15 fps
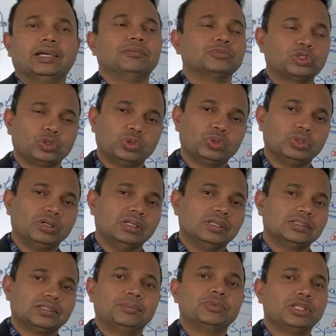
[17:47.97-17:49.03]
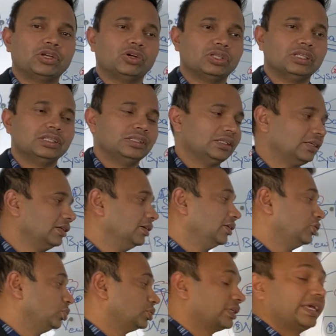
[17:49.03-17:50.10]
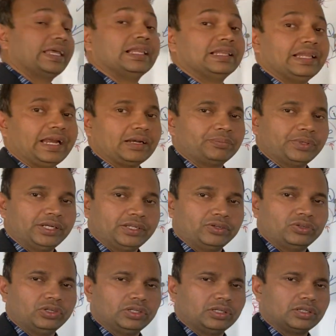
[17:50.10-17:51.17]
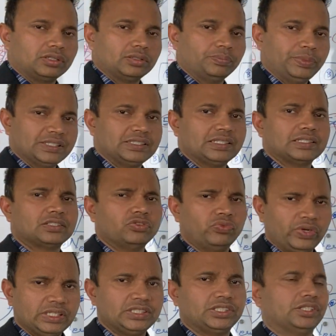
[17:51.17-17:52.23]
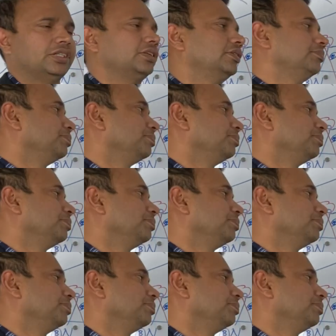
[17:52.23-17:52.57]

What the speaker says: So something or the other to scale that particular business venture.